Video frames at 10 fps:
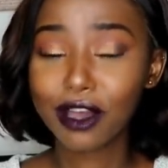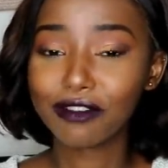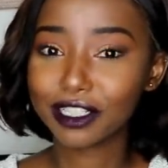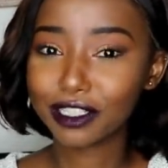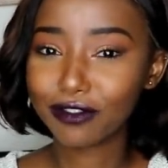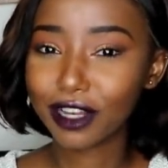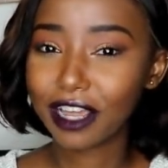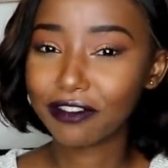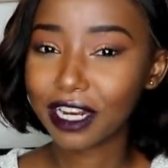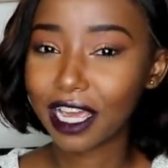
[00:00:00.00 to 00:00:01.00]
First of all,
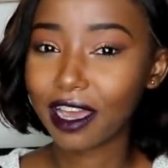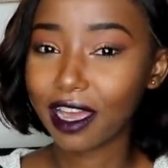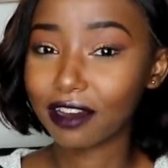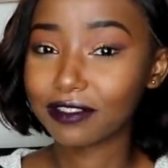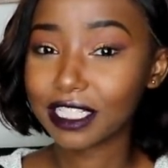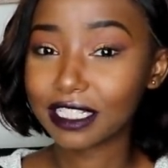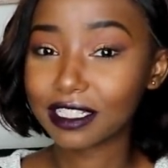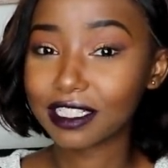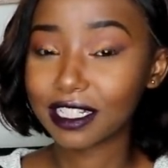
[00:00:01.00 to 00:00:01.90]
I feel like I have seen this